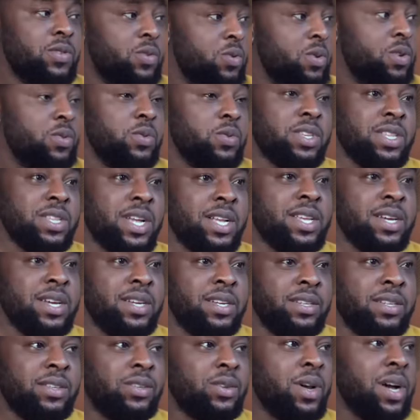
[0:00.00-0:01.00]
I was the one who
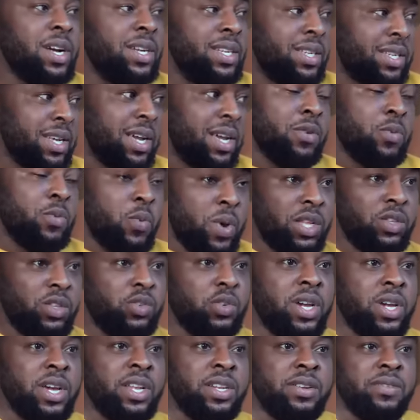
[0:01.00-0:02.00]
started it. So I decided when
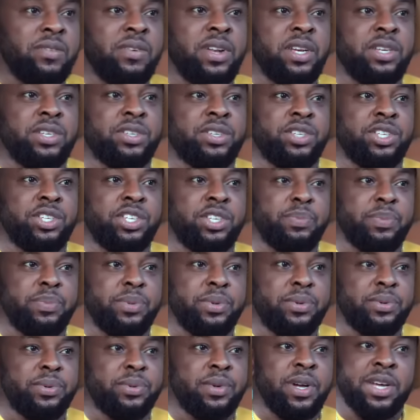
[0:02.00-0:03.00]
to end the relationship.
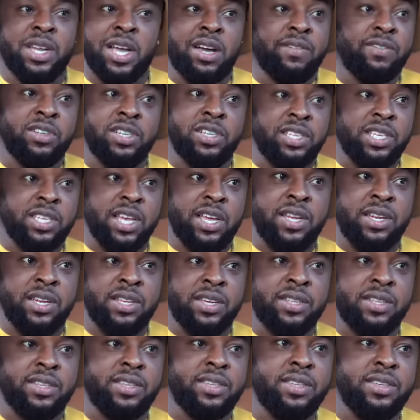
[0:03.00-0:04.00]
And okay. I haven't
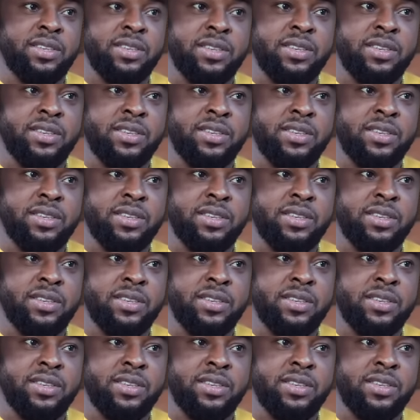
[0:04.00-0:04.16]
decided yet.